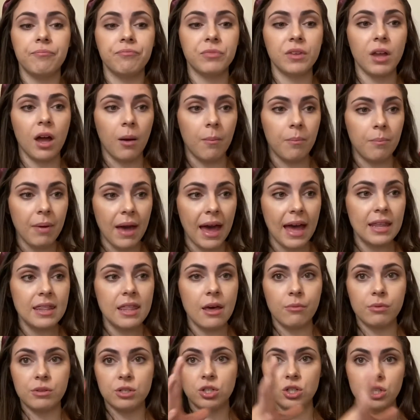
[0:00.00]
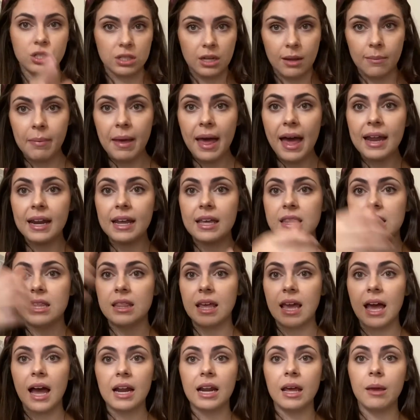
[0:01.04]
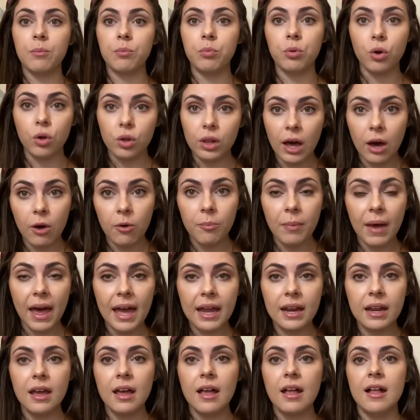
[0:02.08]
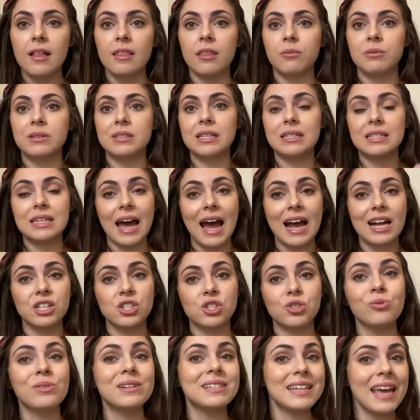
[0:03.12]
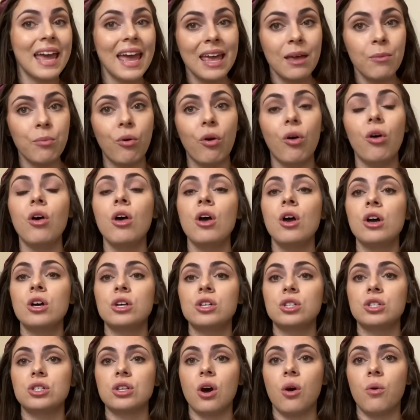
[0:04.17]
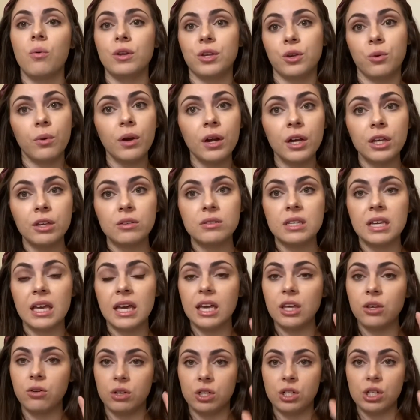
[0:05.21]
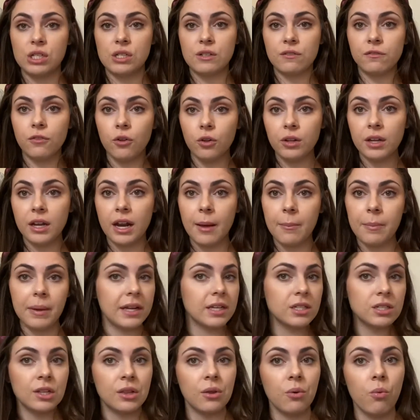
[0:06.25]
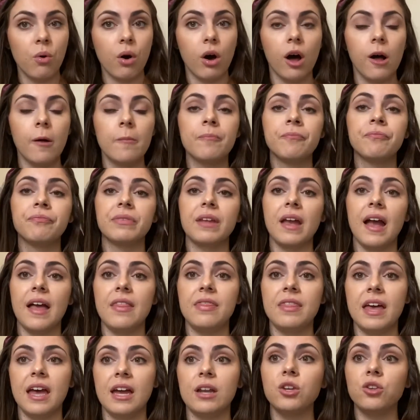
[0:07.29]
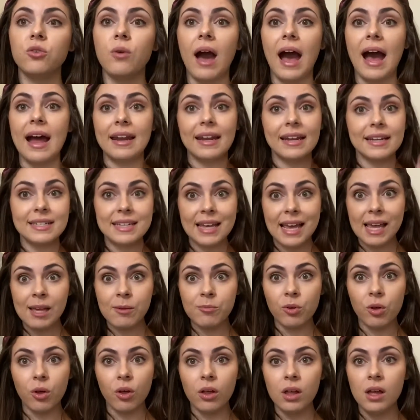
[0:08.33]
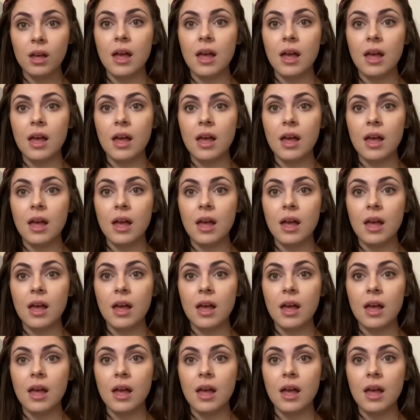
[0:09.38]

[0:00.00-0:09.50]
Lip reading: a bed that was just a bed, and then they had a pull-out bed that was attached to a table, so when you weren't using it, you could just fold it up into the wall, and then you had a table,